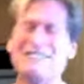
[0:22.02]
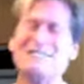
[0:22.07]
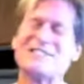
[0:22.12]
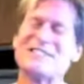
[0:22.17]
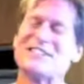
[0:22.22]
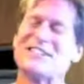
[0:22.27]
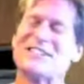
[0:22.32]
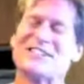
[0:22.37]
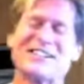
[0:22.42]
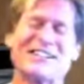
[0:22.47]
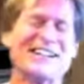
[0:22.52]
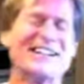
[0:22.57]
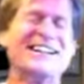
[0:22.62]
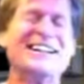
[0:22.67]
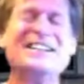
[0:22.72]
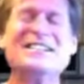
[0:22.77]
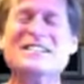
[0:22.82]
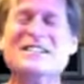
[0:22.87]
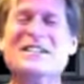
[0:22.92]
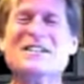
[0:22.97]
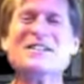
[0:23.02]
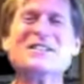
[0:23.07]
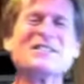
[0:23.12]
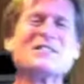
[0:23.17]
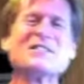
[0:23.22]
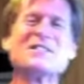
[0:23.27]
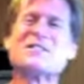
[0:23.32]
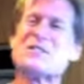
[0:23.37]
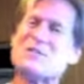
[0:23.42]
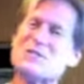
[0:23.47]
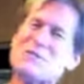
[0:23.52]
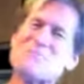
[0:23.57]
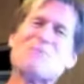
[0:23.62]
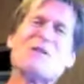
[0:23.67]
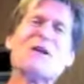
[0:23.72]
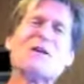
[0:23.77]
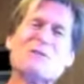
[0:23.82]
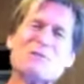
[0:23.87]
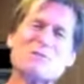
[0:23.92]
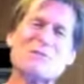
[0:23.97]
I'm sorry. There's this huge
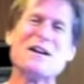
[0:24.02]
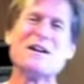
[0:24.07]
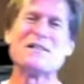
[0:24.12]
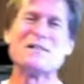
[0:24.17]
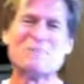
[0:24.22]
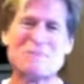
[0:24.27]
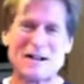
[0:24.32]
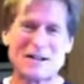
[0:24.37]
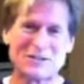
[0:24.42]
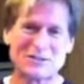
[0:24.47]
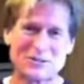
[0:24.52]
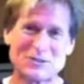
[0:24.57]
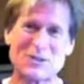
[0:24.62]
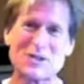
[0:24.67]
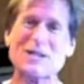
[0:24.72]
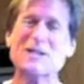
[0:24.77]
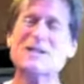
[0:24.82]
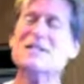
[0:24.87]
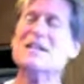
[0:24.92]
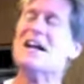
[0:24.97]
puddle behind the back door,